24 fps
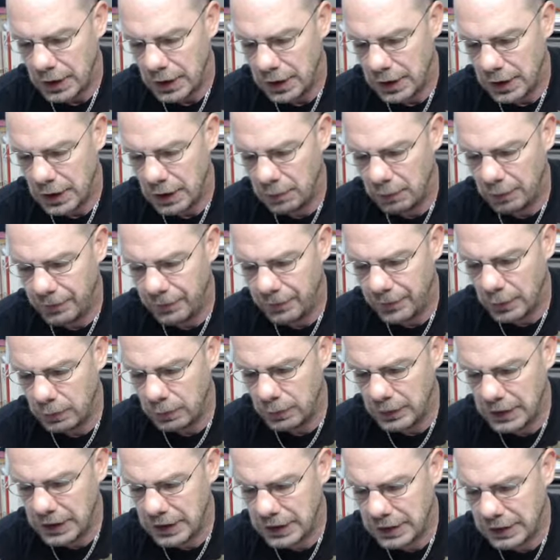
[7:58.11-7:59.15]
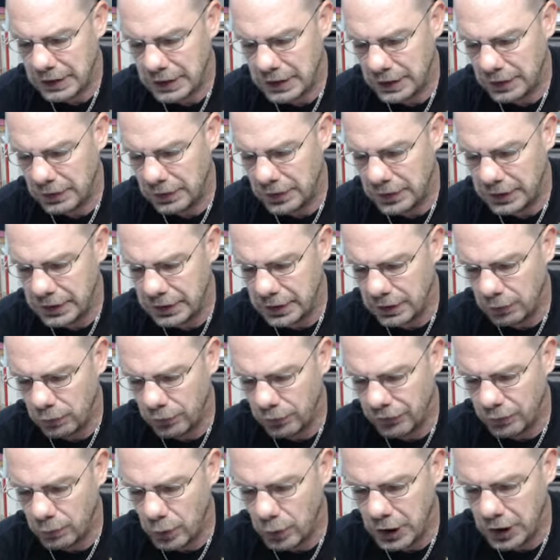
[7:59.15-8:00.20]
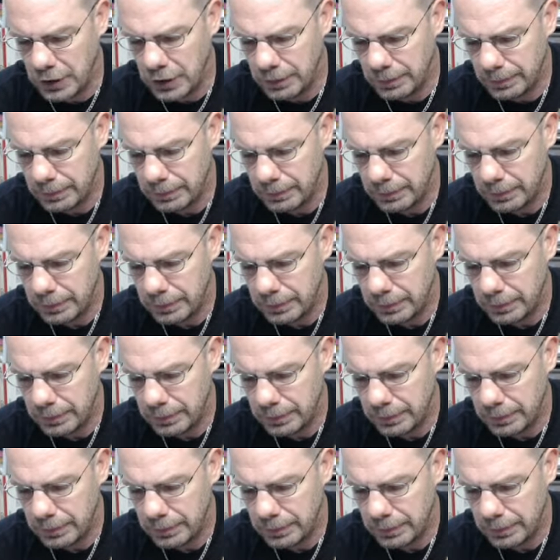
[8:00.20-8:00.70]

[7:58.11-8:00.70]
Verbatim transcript: and I will fold that kind of like in a little square.